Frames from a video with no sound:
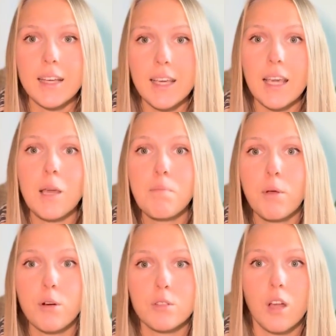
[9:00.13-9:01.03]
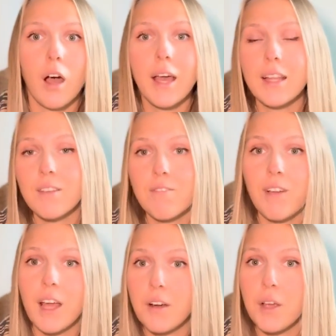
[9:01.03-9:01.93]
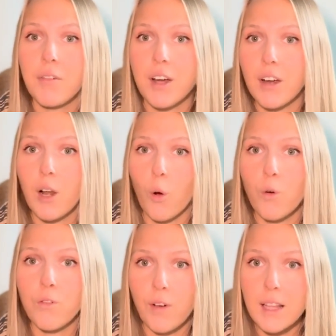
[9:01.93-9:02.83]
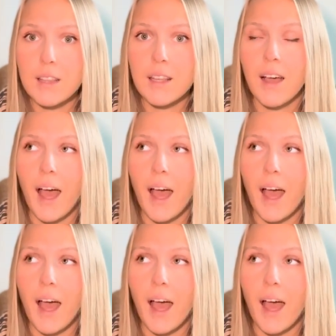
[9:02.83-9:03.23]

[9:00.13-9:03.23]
keep your diet very, very low fat,